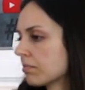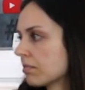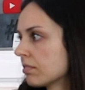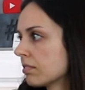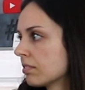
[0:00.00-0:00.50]

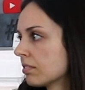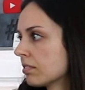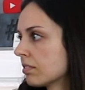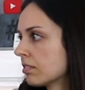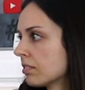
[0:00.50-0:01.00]

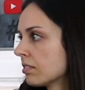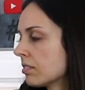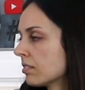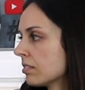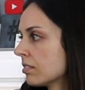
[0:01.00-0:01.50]

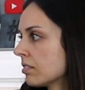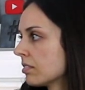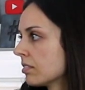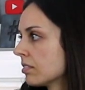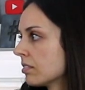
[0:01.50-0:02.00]

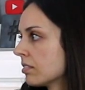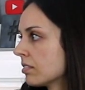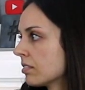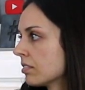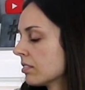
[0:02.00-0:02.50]

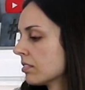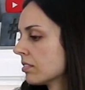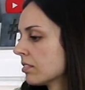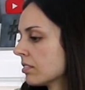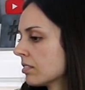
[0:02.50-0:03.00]

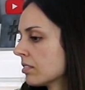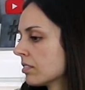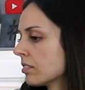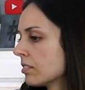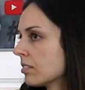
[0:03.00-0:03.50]

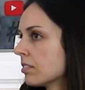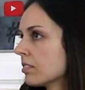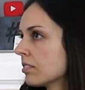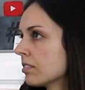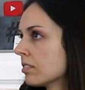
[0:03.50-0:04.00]

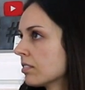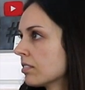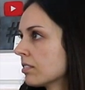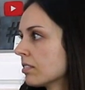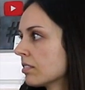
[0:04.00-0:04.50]

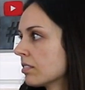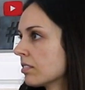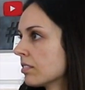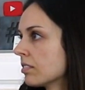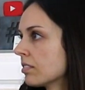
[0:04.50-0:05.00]

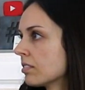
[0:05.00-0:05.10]
[no speech]